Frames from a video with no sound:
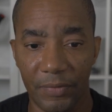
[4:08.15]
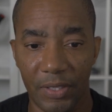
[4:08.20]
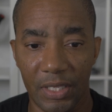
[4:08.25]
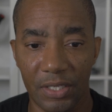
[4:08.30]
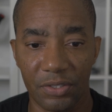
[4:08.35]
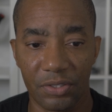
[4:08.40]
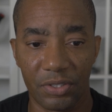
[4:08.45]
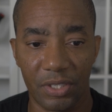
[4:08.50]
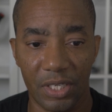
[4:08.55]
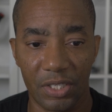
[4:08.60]

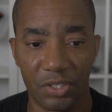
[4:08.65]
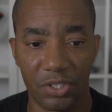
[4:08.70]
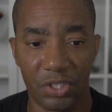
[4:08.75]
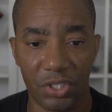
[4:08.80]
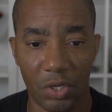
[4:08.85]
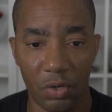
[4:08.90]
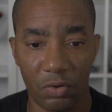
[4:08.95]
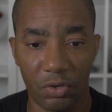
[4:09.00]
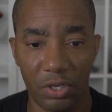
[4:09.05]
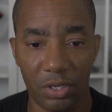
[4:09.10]
his his
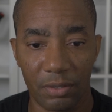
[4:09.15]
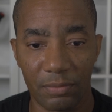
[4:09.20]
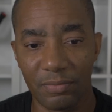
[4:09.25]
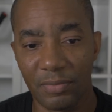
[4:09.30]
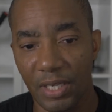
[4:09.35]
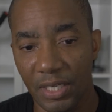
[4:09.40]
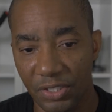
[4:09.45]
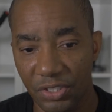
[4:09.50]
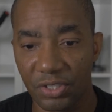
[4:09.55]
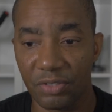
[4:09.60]
sodium
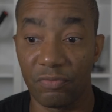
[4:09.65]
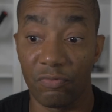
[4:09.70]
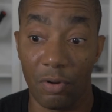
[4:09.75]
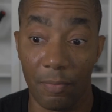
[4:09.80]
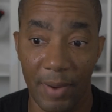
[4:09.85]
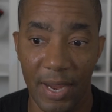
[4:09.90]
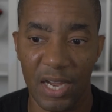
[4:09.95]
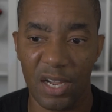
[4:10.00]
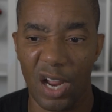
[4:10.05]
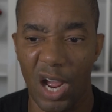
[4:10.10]
is
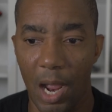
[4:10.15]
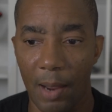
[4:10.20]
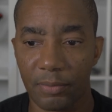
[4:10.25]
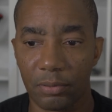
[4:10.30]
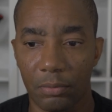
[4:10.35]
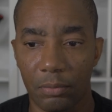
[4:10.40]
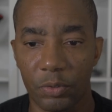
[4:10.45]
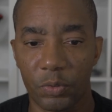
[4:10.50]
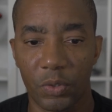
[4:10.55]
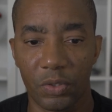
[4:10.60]
remained
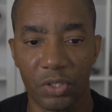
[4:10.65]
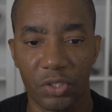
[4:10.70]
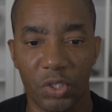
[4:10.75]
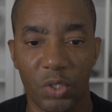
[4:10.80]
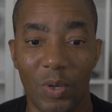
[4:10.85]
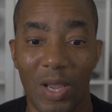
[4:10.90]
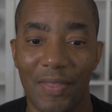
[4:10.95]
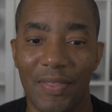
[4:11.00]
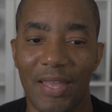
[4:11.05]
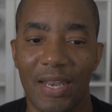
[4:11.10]
optimal between the
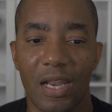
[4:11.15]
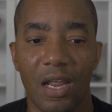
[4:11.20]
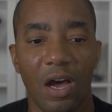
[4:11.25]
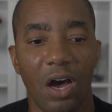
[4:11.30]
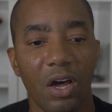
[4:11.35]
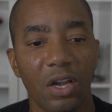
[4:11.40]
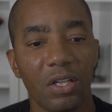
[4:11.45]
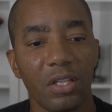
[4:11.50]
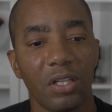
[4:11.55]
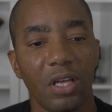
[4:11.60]
two, and then
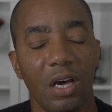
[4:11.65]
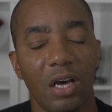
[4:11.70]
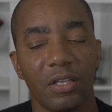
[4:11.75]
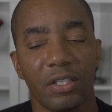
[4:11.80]
um,